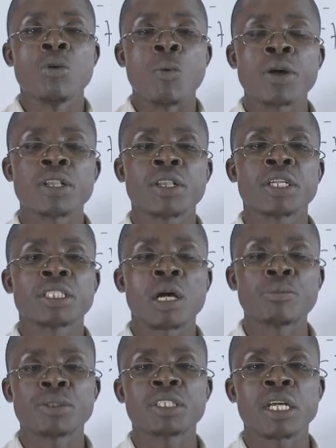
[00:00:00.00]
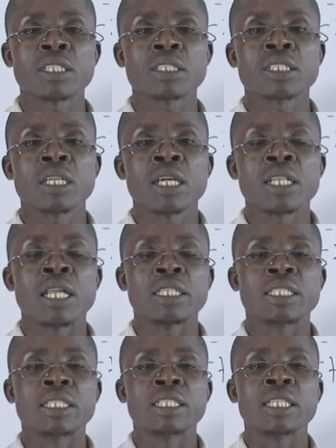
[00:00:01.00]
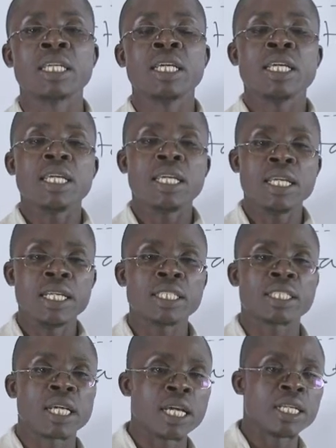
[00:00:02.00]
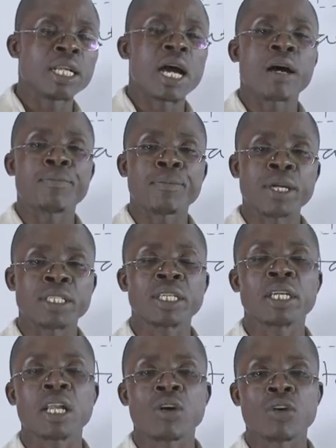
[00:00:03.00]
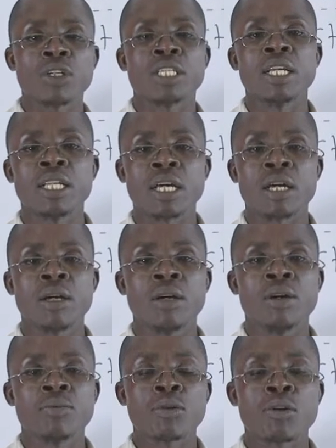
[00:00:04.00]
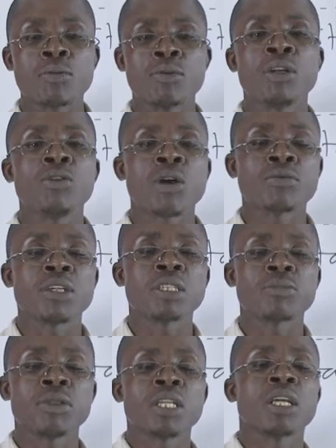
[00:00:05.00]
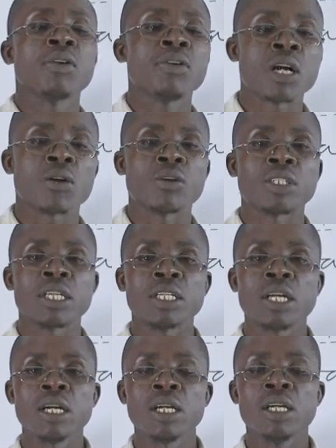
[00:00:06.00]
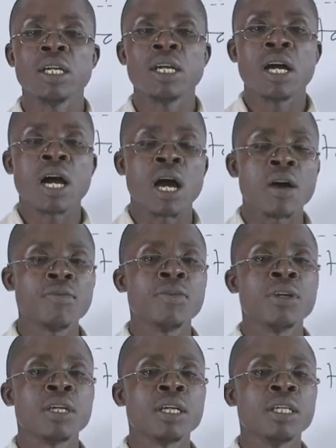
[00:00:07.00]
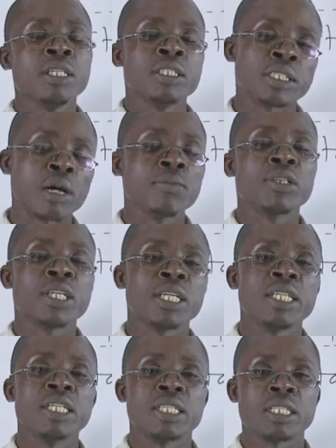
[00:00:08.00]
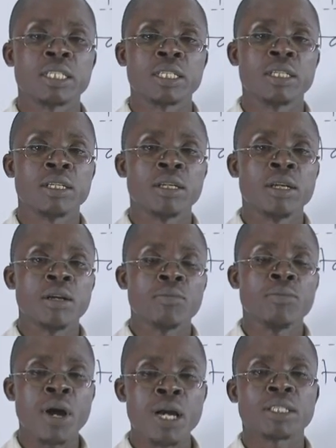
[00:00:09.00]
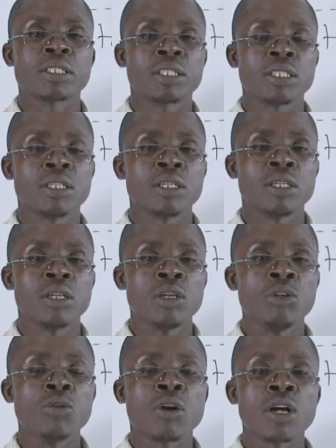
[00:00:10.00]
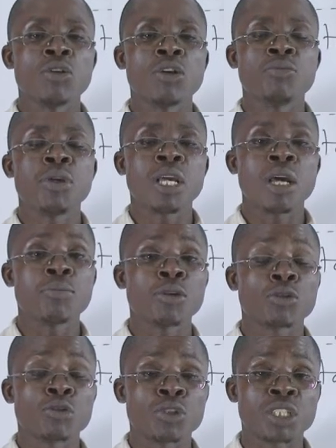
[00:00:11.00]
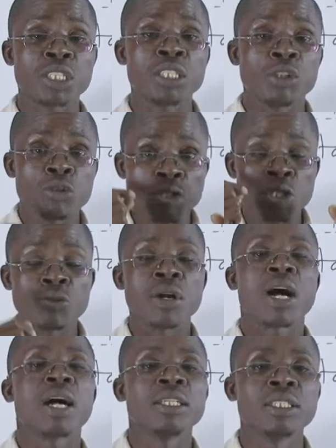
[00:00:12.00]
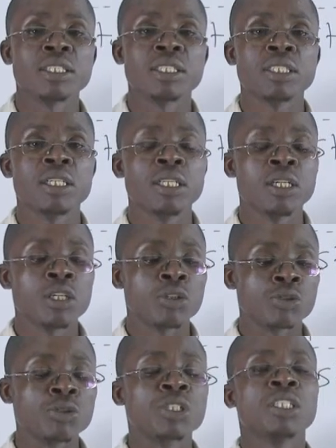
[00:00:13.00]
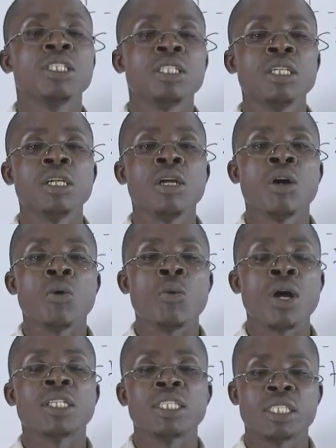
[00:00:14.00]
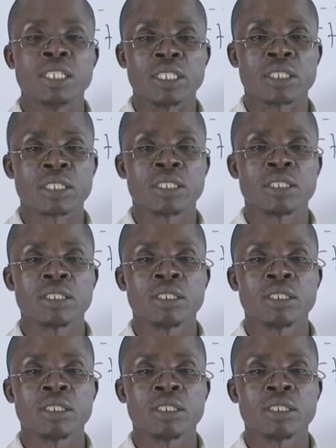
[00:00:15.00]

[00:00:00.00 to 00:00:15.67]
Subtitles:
whether the substance that is inside a particular container, probably you have just been given a container having something in it, but you cannot be able to see using your eyes to see what it is.